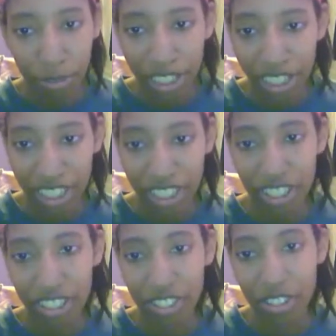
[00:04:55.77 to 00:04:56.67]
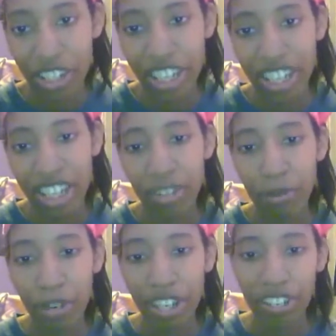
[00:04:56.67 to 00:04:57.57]
was concerning
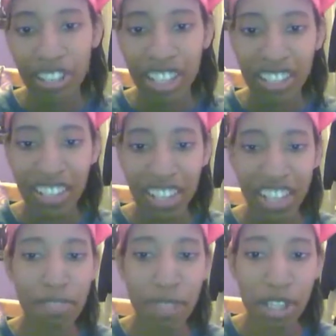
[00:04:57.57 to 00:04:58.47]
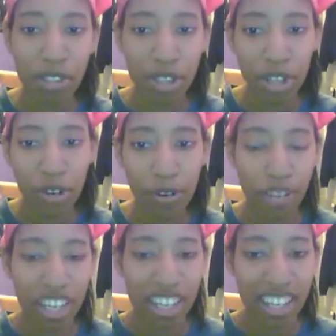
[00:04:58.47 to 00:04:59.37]
whether the Ducky and Miko show
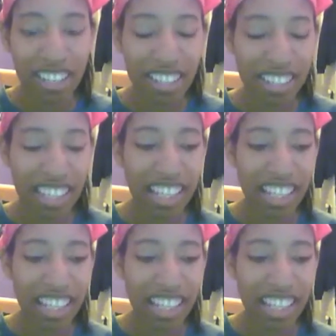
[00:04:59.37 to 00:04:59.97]
is